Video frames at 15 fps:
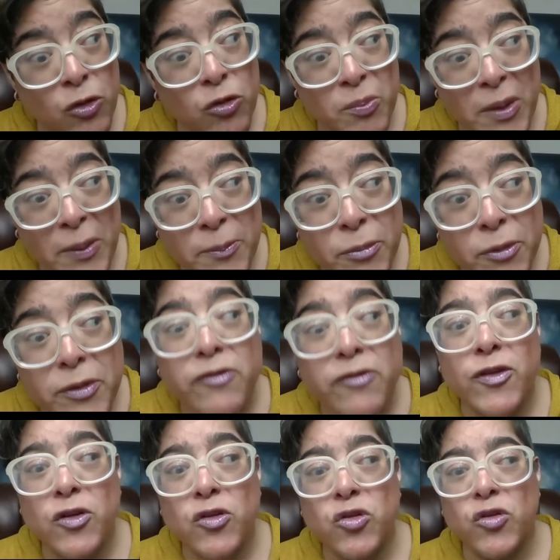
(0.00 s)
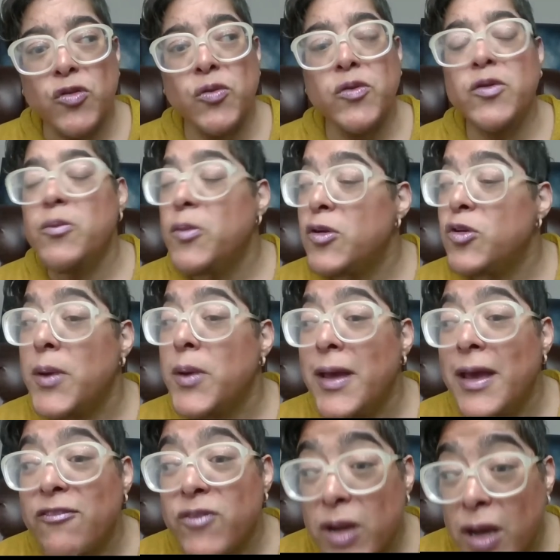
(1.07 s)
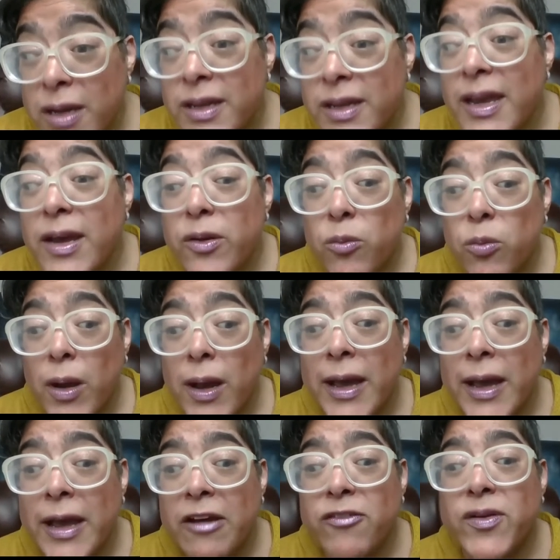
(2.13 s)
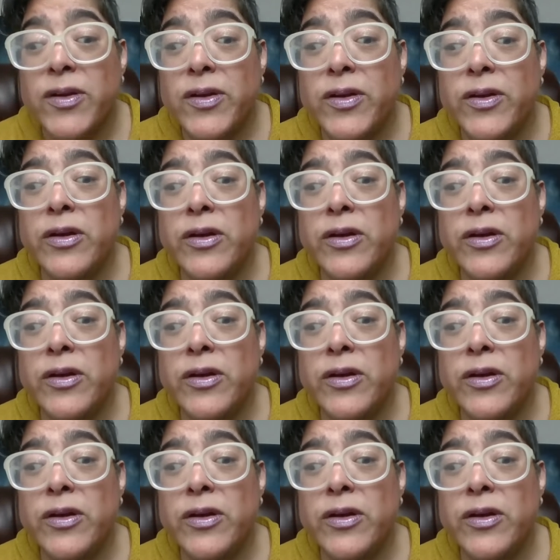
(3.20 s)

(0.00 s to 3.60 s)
Remembering futures to which we have not yet arrived,